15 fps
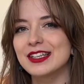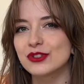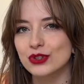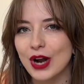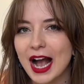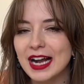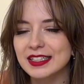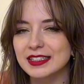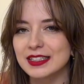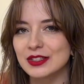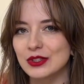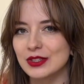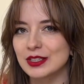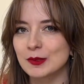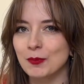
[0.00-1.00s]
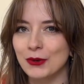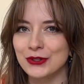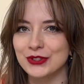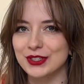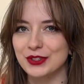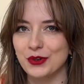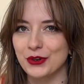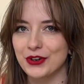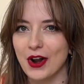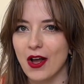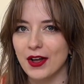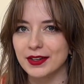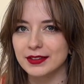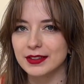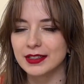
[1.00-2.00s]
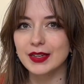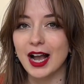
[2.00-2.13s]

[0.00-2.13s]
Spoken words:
attracted to this person or not.